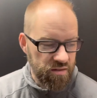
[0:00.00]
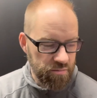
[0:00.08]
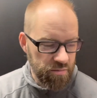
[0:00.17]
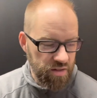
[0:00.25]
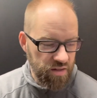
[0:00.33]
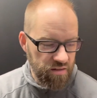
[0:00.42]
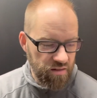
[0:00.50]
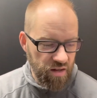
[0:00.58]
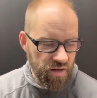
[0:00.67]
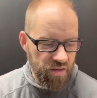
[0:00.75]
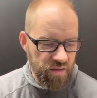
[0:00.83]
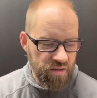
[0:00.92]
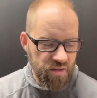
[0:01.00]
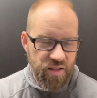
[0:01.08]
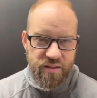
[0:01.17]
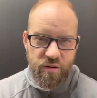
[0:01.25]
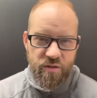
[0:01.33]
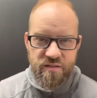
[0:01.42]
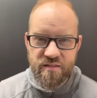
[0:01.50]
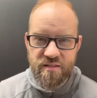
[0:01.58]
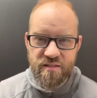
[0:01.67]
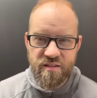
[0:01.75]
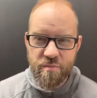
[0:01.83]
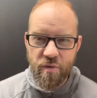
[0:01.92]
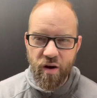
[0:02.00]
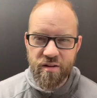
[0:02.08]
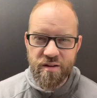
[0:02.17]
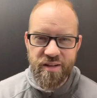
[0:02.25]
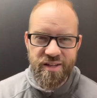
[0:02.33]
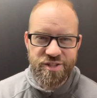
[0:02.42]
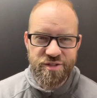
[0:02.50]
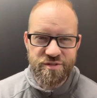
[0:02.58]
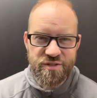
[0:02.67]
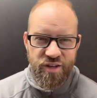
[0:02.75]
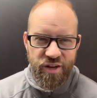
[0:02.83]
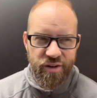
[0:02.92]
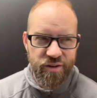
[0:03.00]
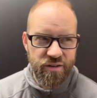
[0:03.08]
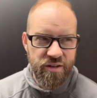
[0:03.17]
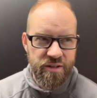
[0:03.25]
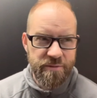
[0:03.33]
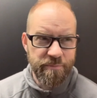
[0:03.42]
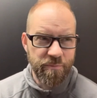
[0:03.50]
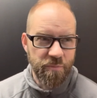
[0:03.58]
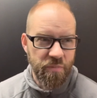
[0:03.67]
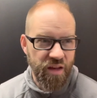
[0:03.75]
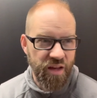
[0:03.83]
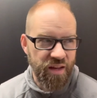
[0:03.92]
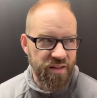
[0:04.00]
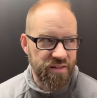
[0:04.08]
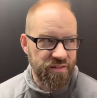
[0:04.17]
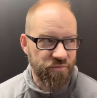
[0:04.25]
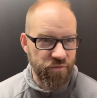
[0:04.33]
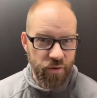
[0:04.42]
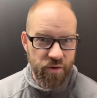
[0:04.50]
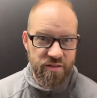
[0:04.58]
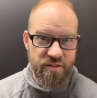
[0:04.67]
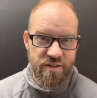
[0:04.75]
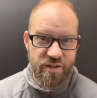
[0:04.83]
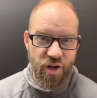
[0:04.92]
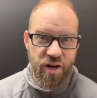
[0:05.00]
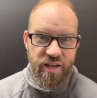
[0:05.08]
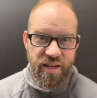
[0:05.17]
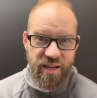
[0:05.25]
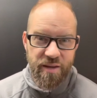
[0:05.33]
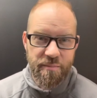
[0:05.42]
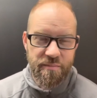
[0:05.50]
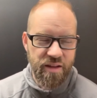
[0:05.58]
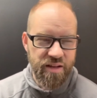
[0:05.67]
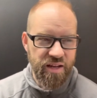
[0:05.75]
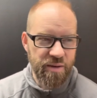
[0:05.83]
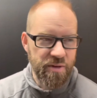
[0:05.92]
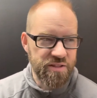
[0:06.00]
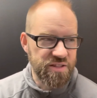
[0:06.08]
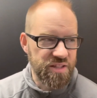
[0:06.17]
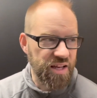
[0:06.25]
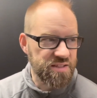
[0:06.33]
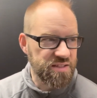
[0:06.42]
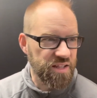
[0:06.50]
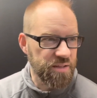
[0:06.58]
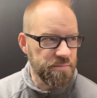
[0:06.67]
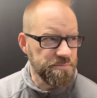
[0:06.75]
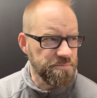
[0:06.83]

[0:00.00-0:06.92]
because then I can let those smaller issues go and focus on the long game, like I mentioned last time.